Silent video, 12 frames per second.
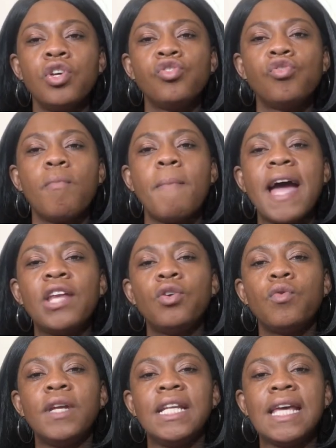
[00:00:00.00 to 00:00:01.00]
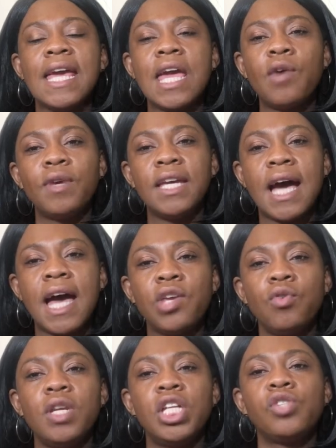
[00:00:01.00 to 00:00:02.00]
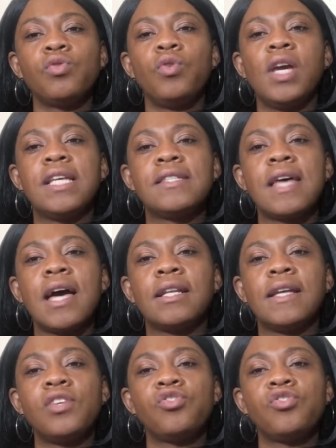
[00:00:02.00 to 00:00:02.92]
So by knowing the area, you need to know exactly,